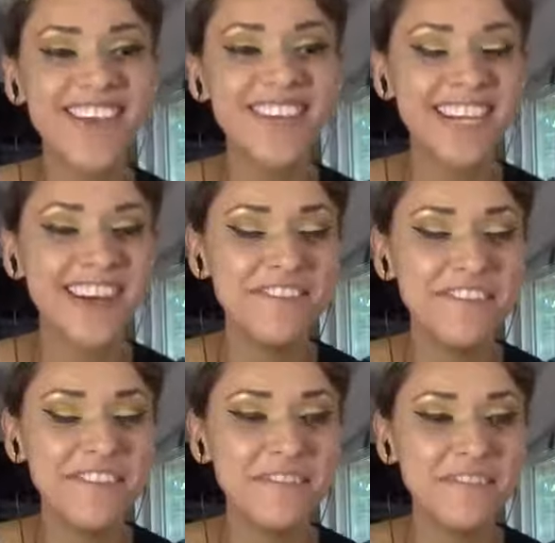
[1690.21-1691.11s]
that right now
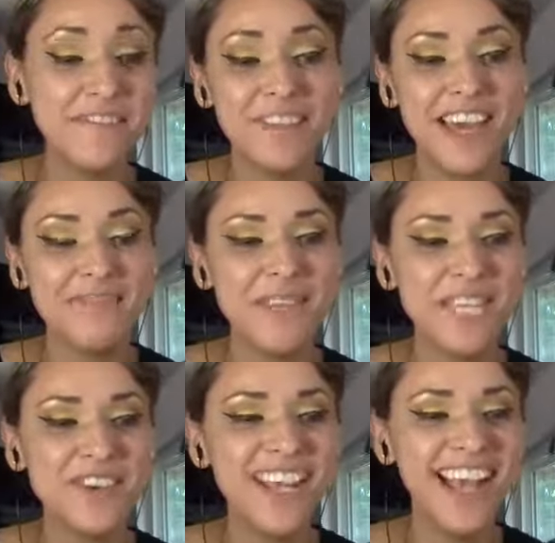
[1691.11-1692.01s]
if you like
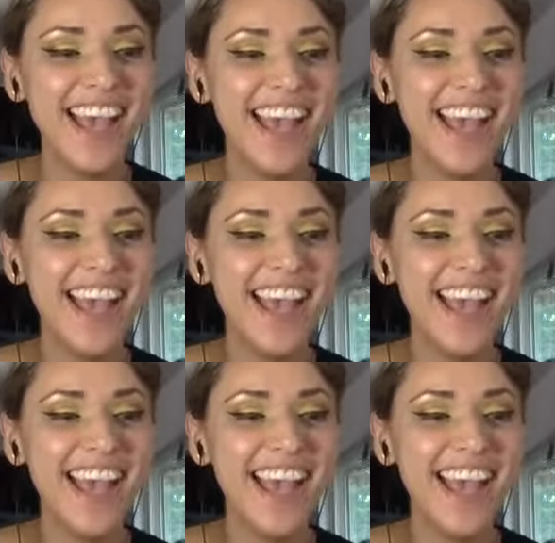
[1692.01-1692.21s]
me to.